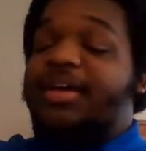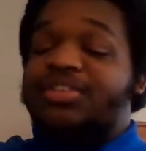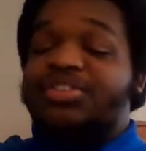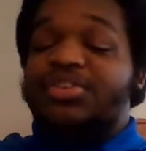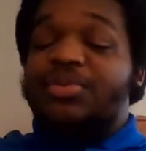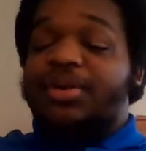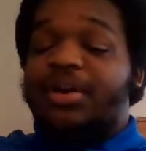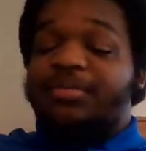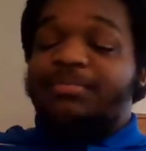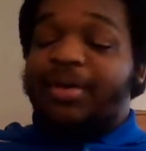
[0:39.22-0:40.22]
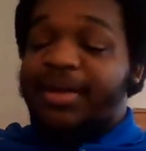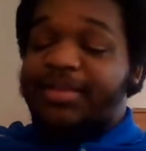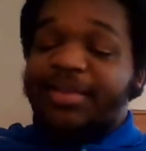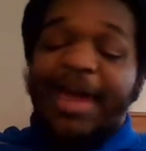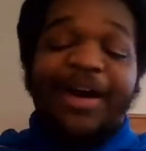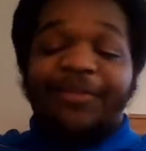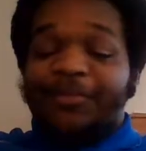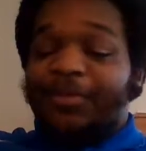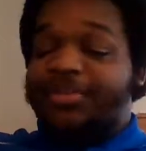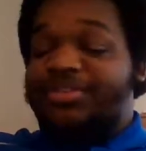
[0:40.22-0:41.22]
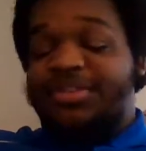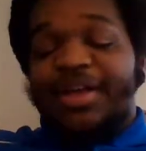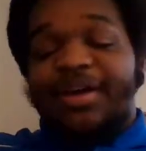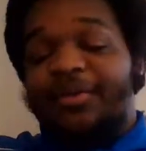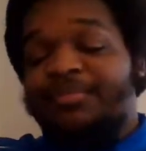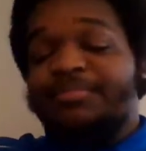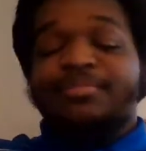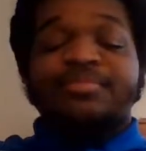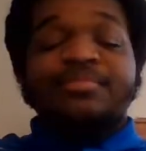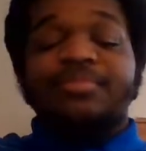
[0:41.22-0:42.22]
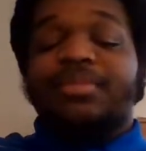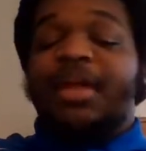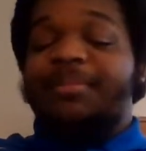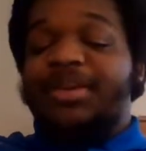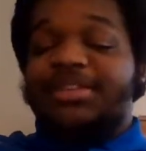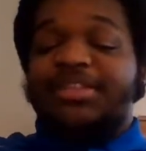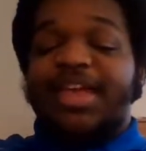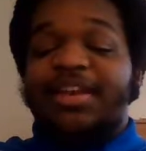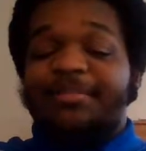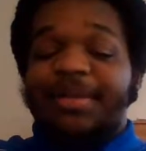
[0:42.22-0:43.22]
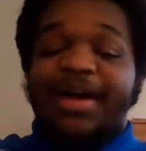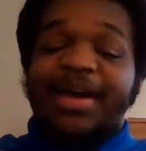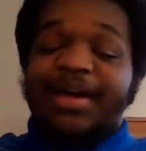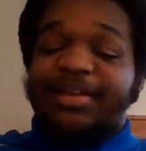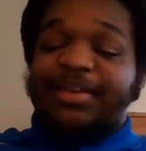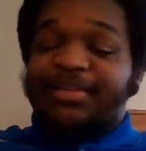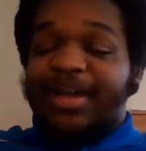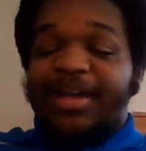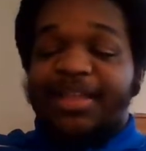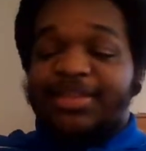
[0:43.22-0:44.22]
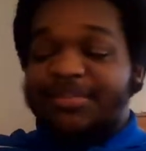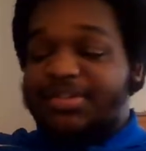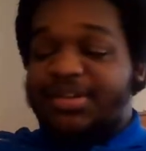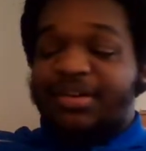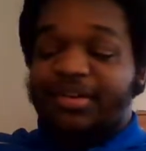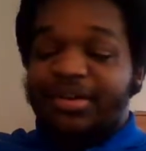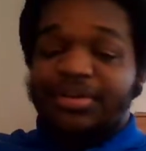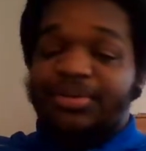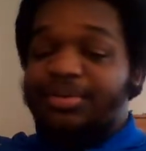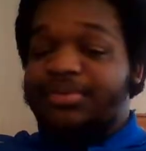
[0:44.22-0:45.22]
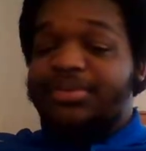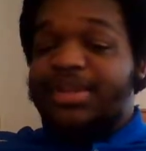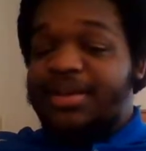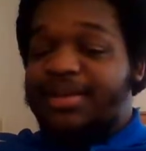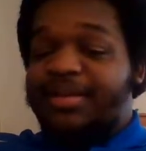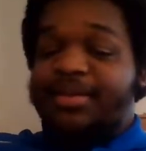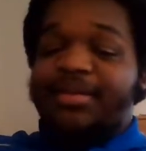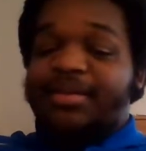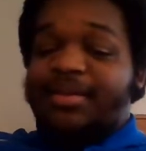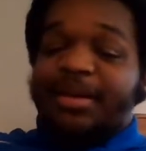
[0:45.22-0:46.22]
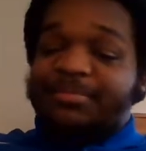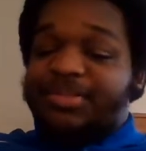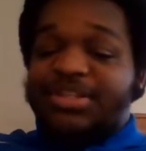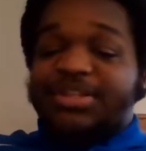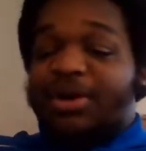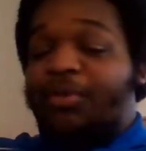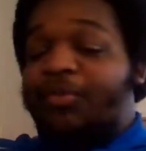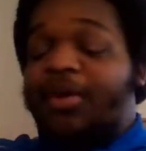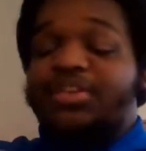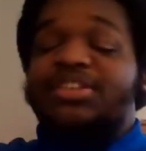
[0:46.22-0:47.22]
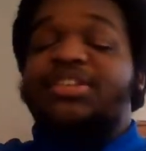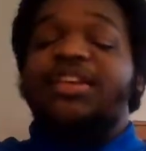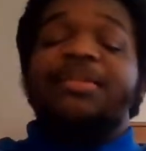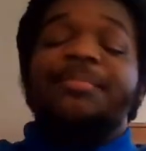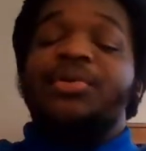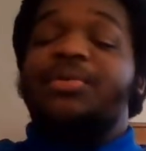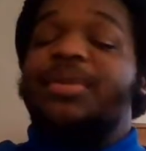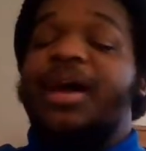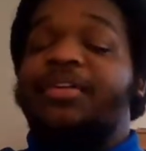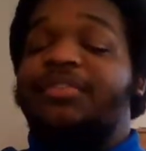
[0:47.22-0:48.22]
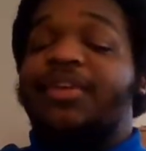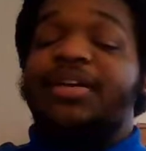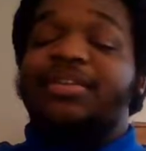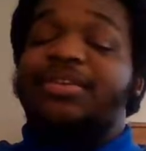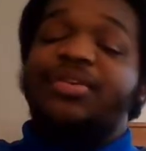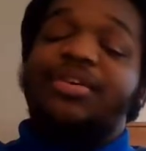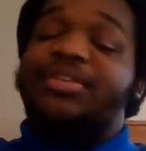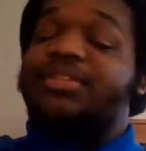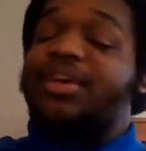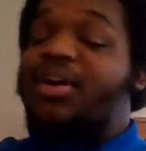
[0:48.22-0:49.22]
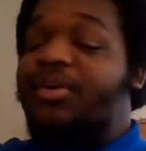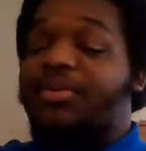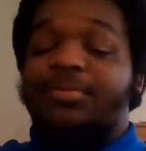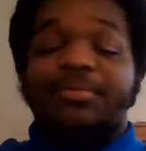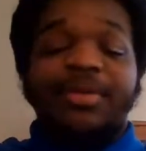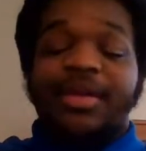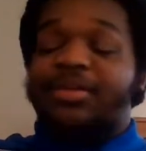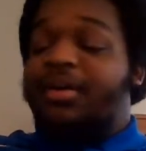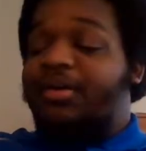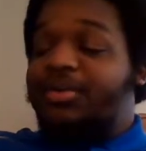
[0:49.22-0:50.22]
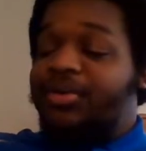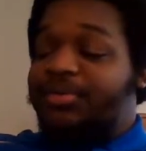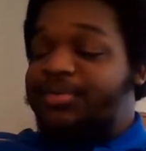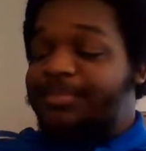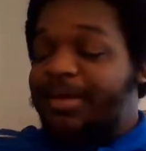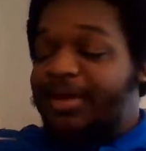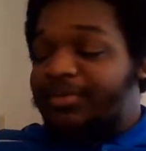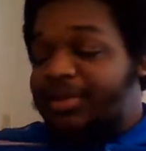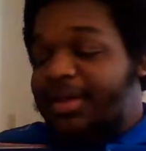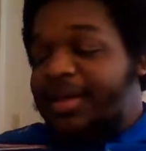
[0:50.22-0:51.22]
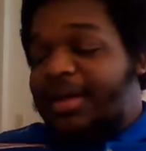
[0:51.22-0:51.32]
sooner. But now, of course, you know, I'm in this state of mind, and I got the materials, and I'm just overall just in the mood now to fucking do it. So yeah, you already know what it's about.